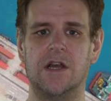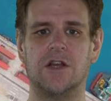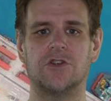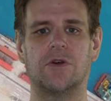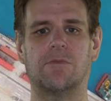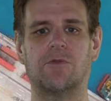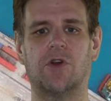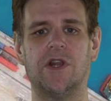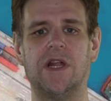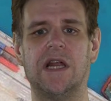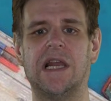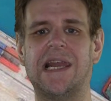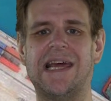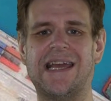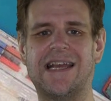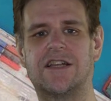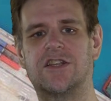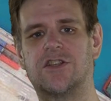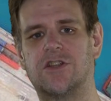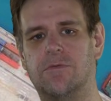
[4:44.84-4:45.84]
So I'm going to
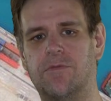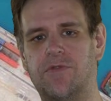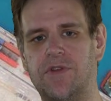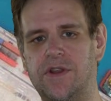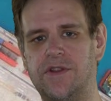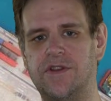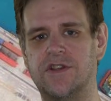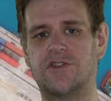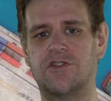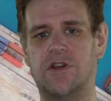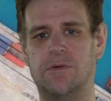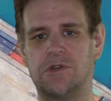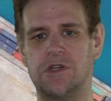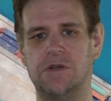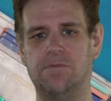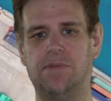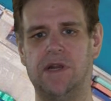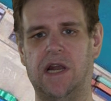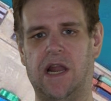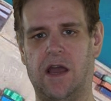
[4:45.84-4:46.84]
link something in the
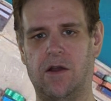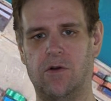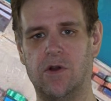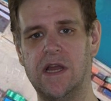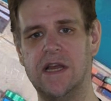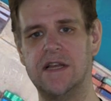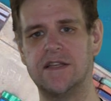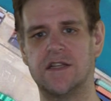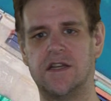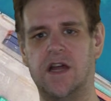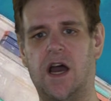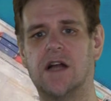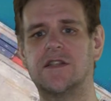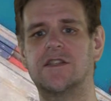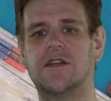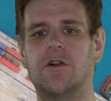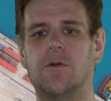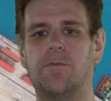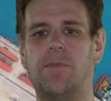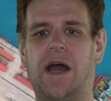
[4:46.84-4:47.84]
description below. It's an
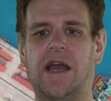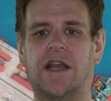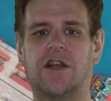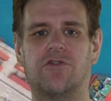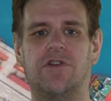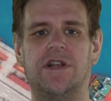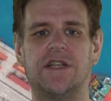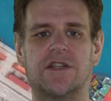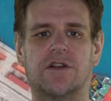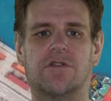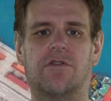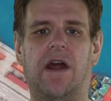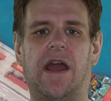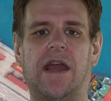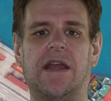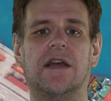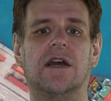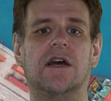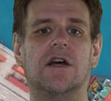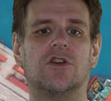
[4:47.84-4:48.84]
article by Chris
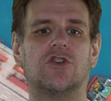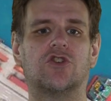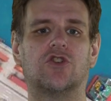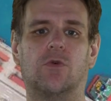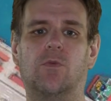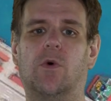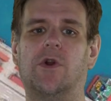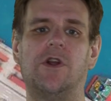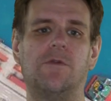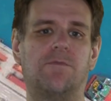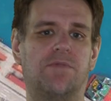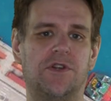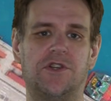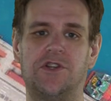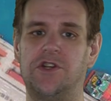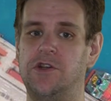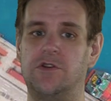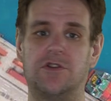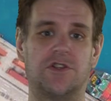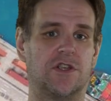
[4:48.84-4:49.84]
Grey, someone who
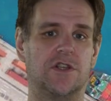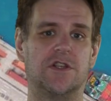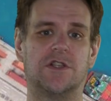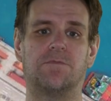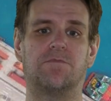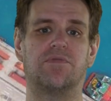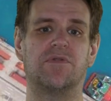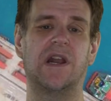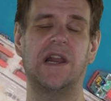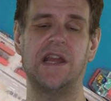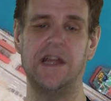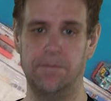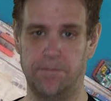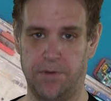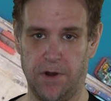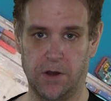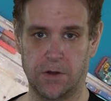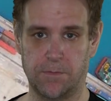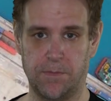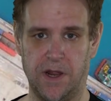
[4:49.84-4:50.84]
produces brilliant
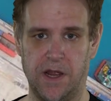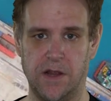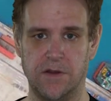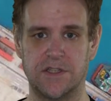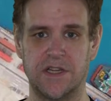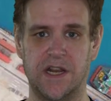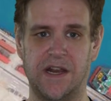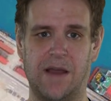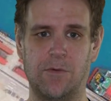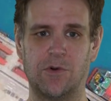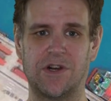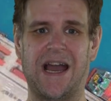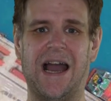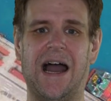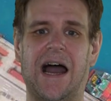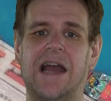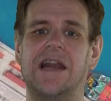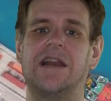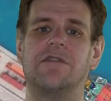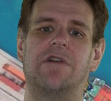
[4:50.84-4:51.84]
blog posts, and I would
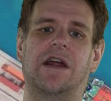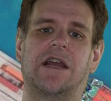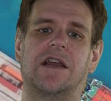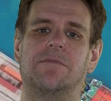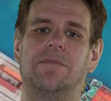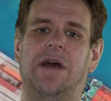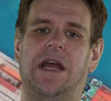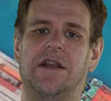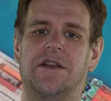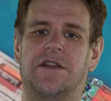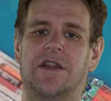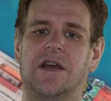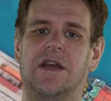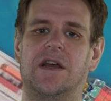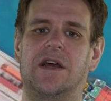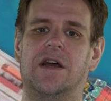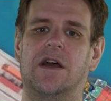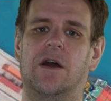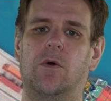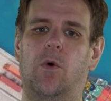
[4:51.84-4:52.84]
highly recommend
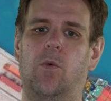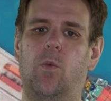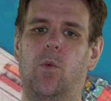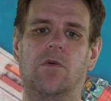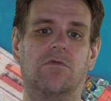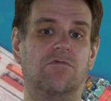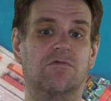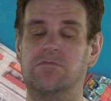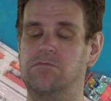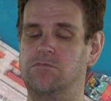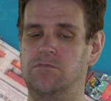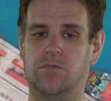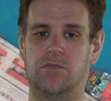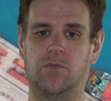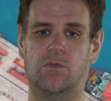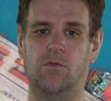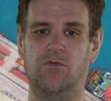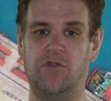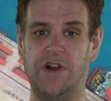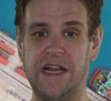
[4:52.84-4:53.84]

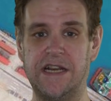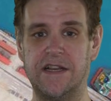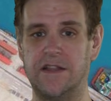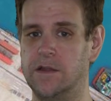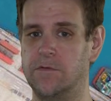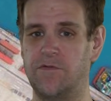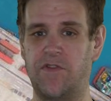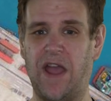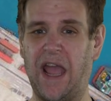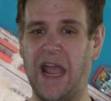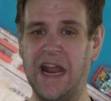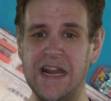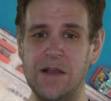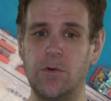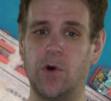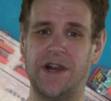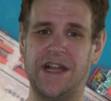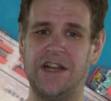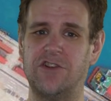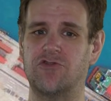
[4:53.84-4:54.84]
reading them for
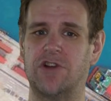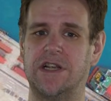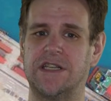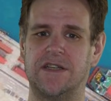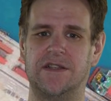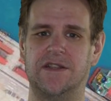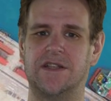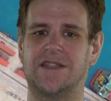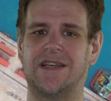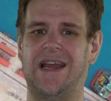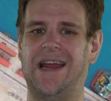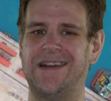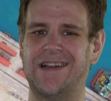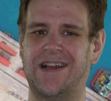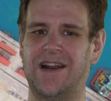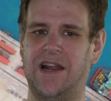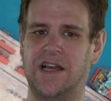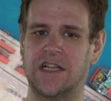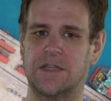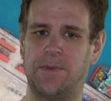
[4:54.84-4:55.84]
anyone interested in the
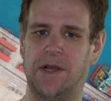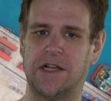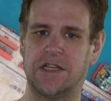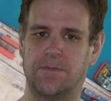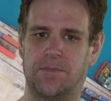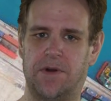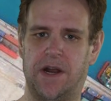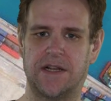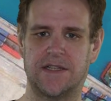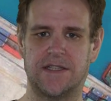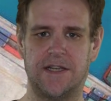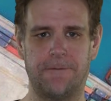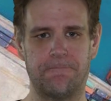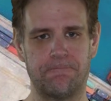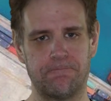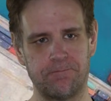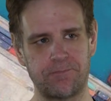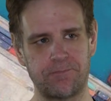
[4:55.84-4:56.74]
technical aspects of Brexit.